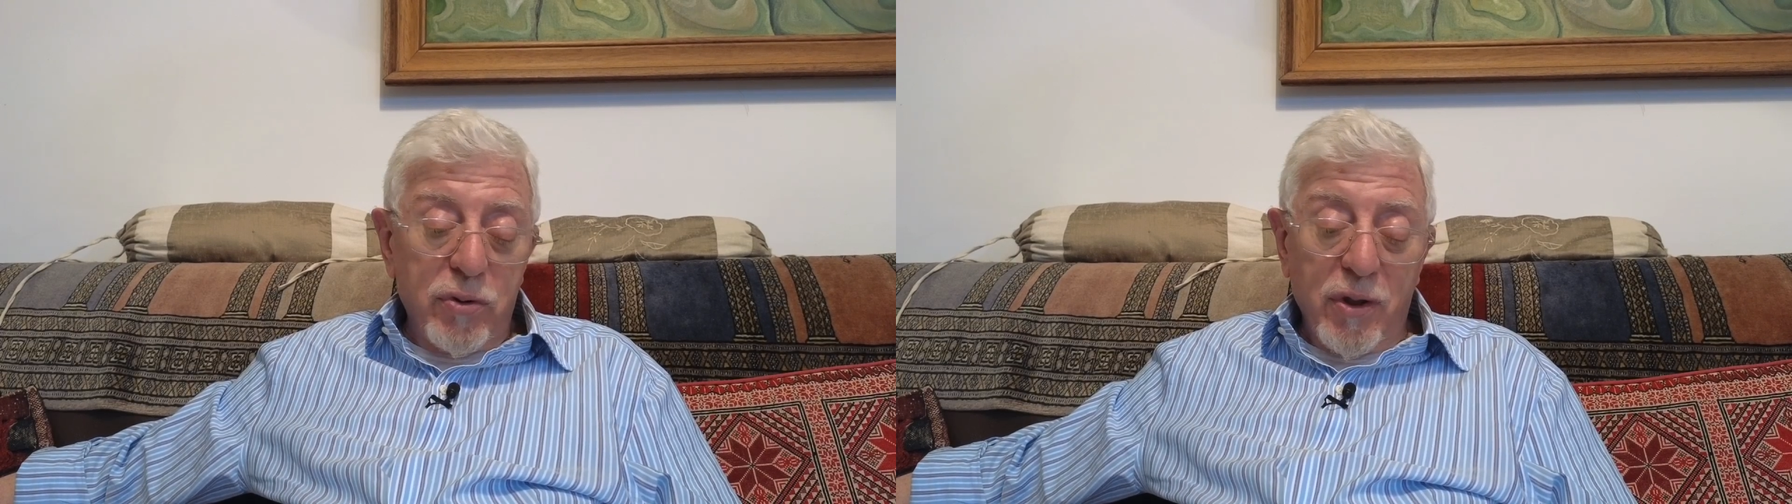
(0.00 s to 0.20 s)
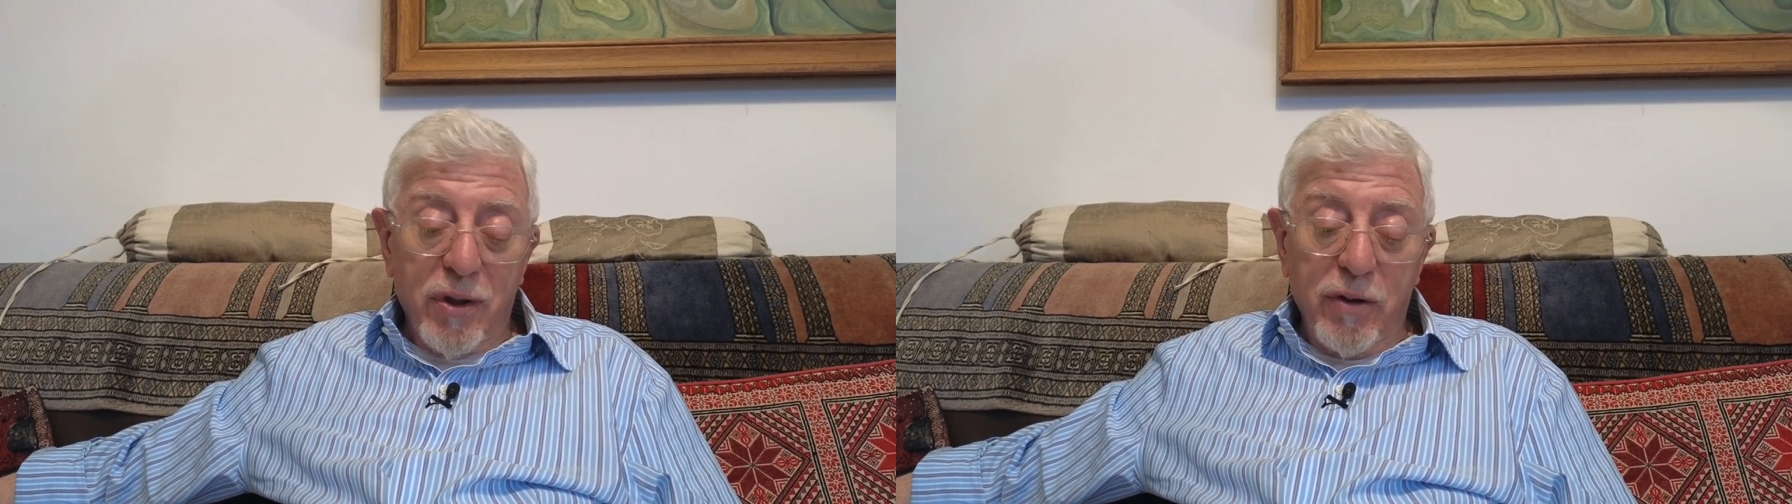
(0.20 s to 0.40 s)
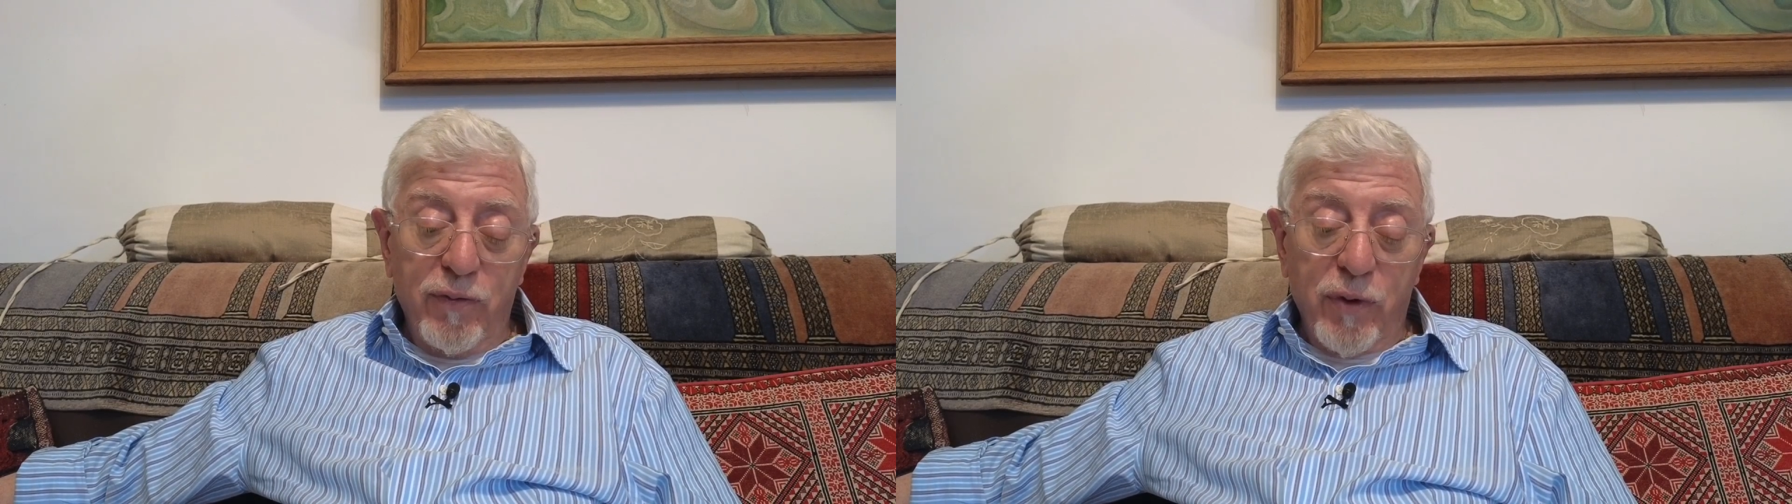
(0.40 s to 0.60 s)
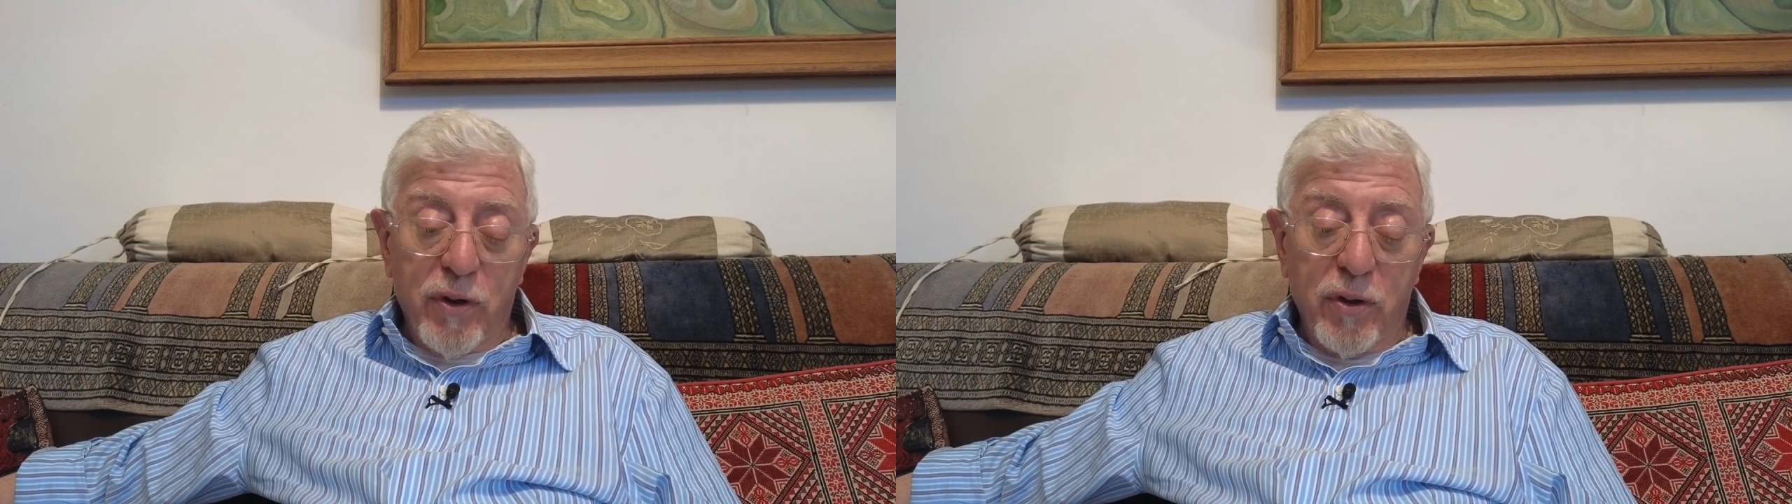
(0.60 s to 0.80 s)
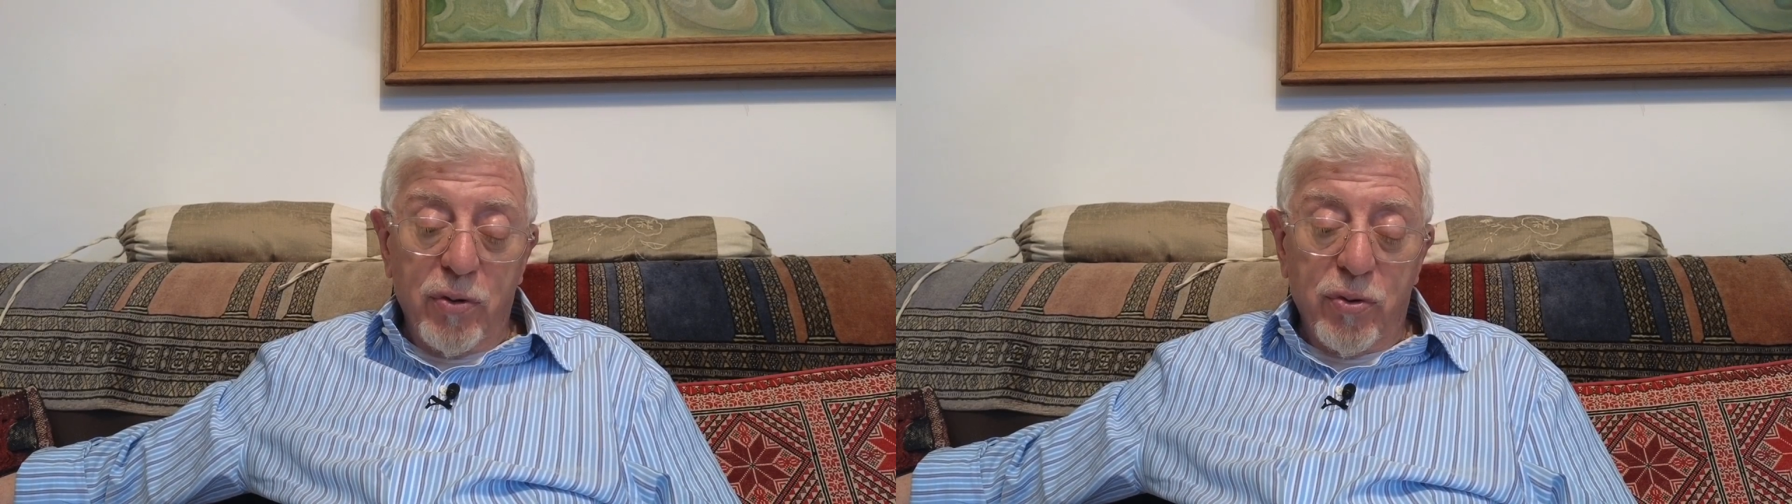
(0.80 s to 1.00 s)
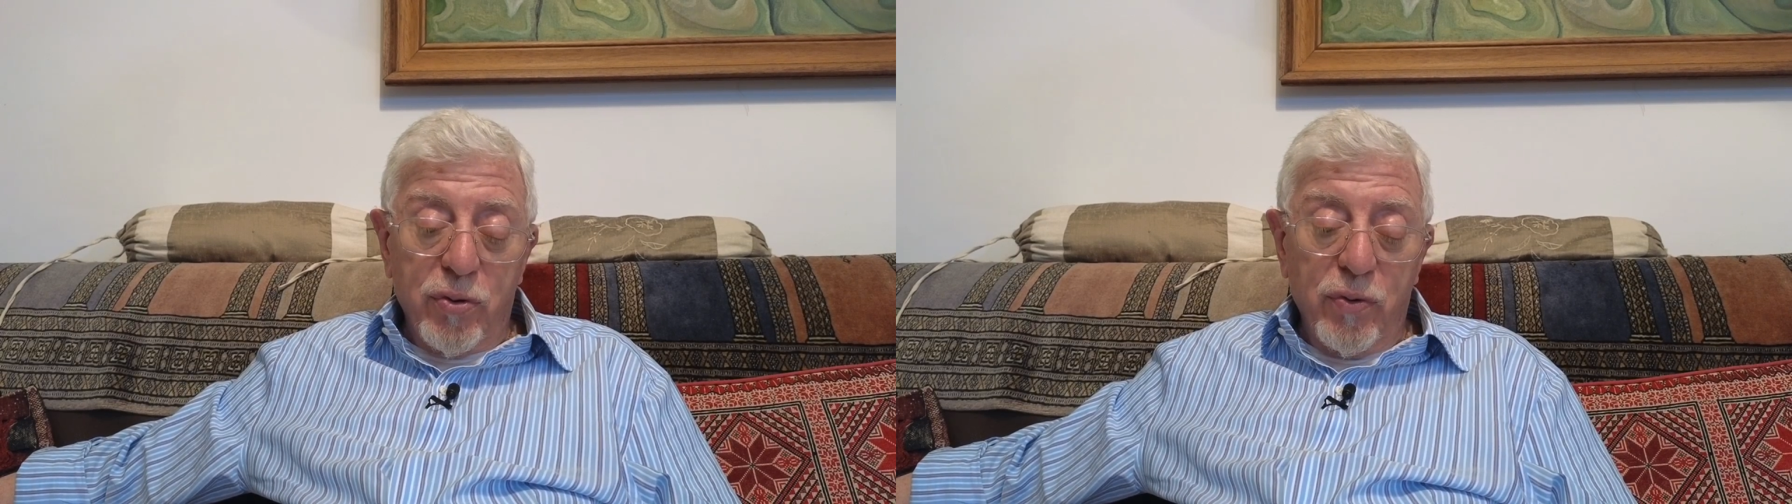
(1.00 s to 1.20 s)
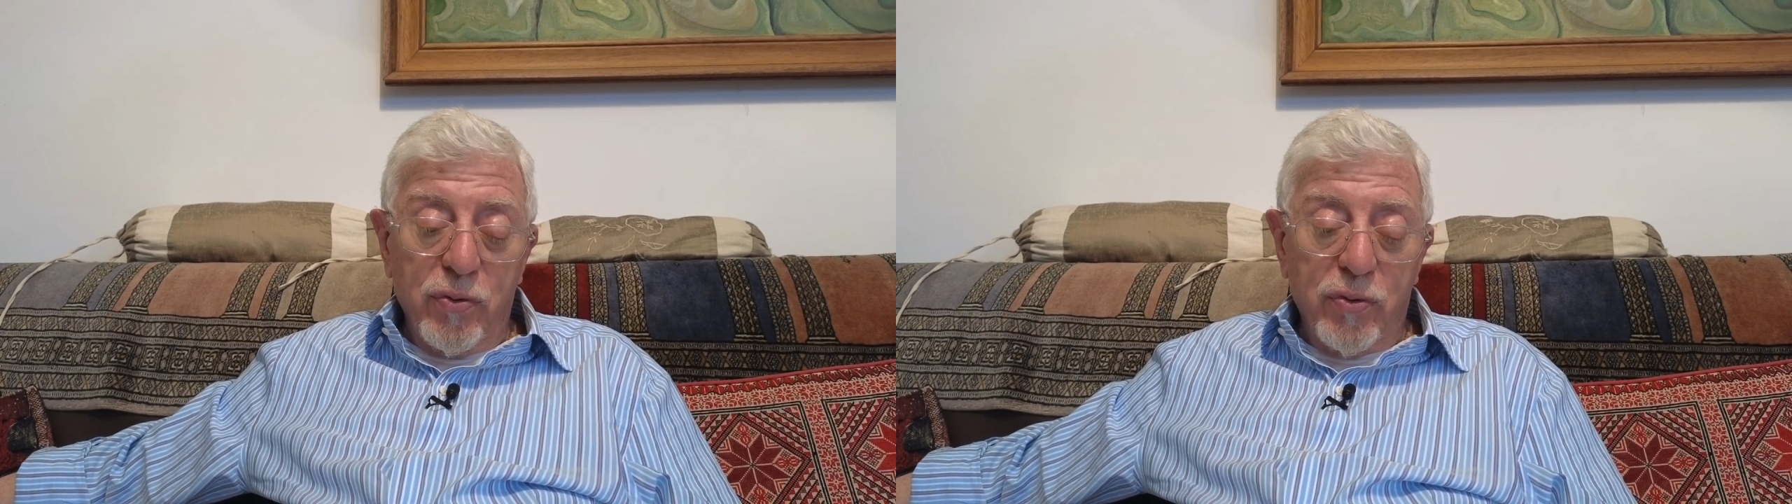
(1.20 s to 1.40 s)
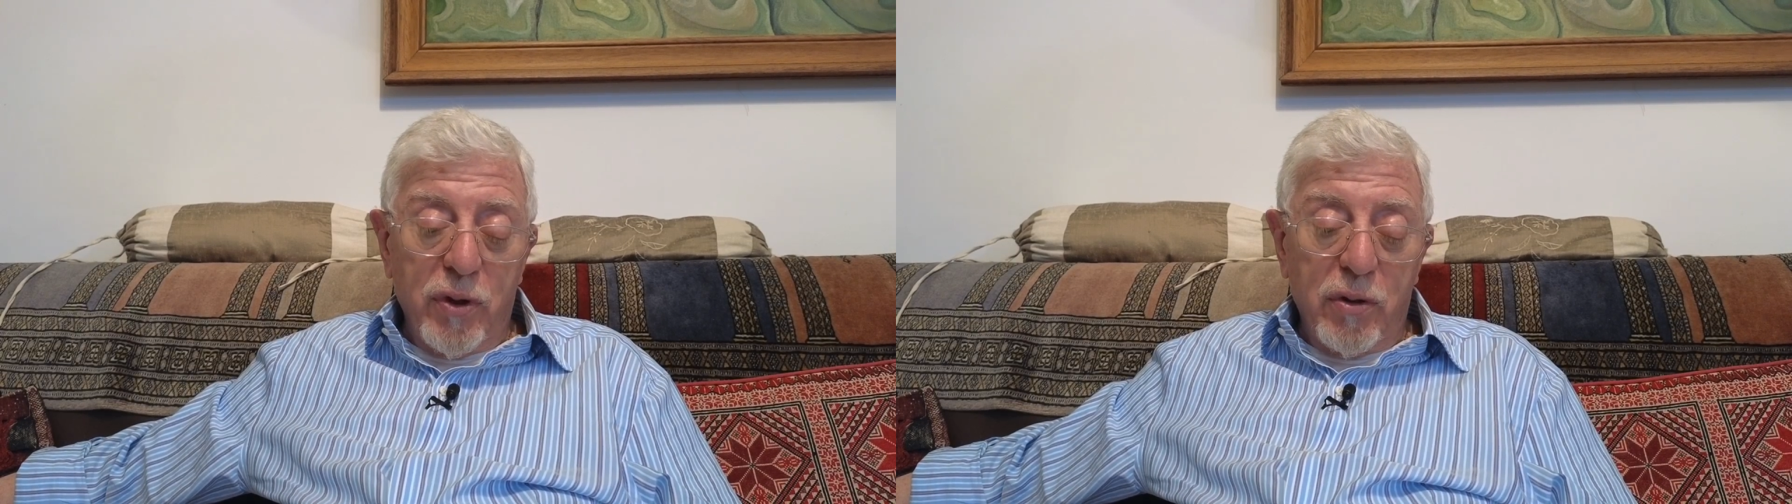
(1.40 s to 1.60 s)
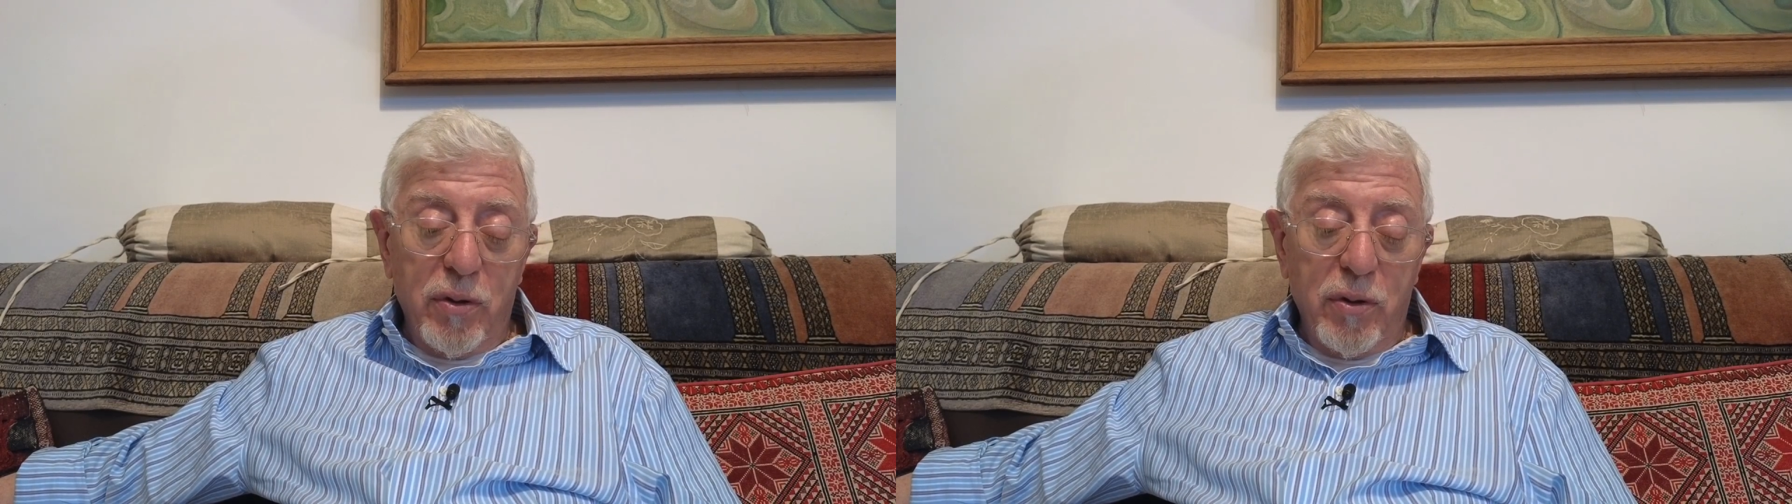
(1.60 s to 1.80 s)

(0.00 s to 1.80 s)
significant Jews that